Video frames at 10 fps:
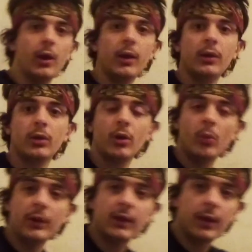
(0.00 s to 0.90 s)
you're gonna
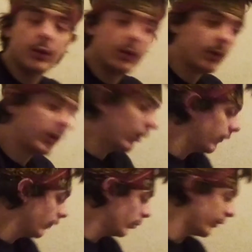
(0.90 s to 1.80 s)
want to carry
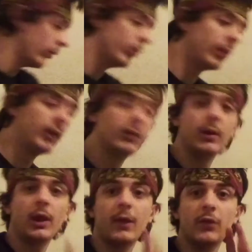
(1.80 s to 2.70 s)
food with you. But
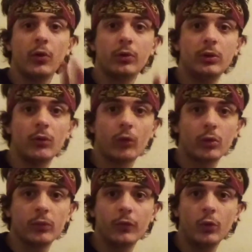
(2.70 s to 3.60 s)
if your
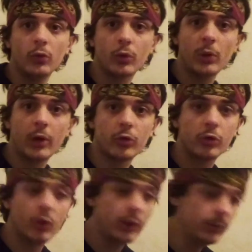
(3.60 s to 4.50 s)
food requires
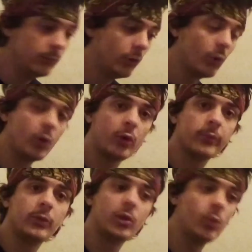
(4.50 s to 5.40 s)
cooking, or
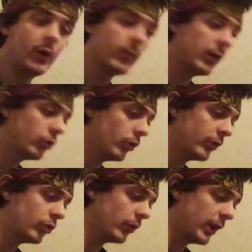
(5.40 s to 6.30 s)
you want to make sure that
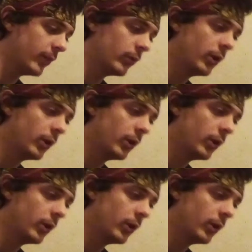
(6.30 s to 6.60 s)
you're able,